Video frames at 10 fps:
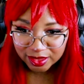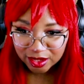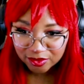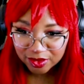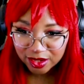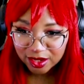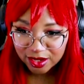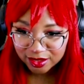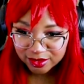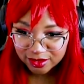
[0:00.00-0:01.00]
Oh
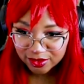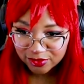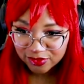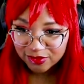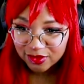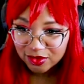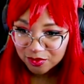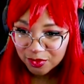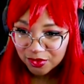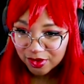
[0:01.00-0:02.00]
God, there's
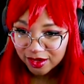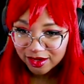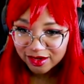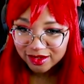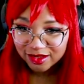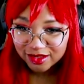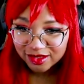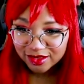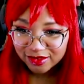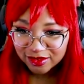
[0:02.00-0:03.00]
still more.
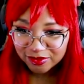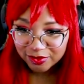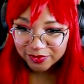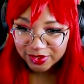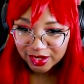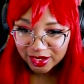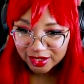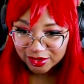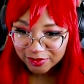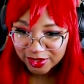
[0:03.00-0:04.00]
That's what I'm
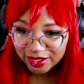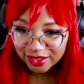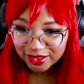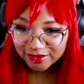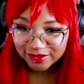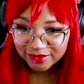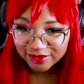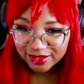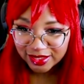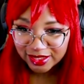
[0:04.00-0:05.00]
talking about. Like, this
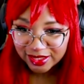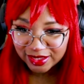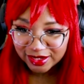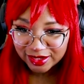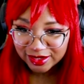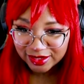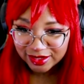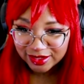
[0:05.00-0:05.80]
needs to end.